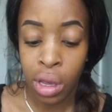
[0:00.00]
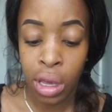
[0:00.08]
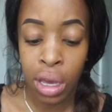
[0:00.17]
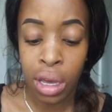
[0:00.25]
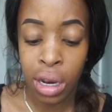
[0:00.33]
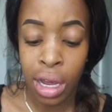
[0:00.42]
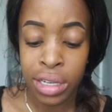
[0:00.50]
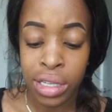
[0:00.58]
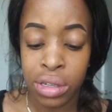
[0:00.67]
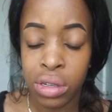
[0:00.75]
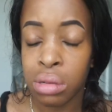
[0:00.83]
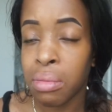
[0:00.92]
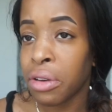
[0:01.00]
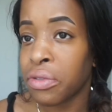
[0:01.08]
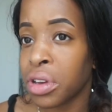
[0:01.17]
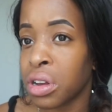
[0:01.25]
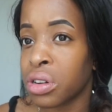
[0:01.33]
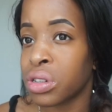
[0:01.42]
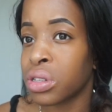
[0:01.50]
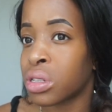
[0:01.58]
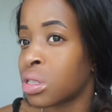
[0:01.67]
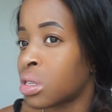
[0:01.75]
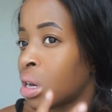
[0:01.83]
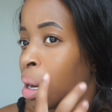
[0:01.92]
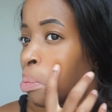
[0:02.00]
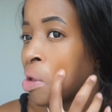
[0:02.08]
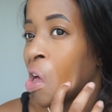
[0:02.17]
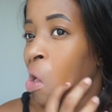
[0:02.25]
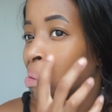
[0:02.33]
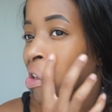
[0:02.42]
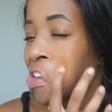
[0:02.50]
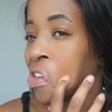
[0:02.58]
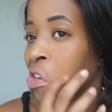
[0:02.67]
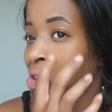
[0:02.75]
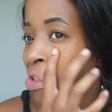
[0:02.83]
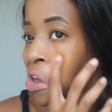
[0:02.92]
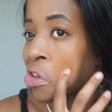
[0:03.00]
And I still use my fingers to apply my concealer.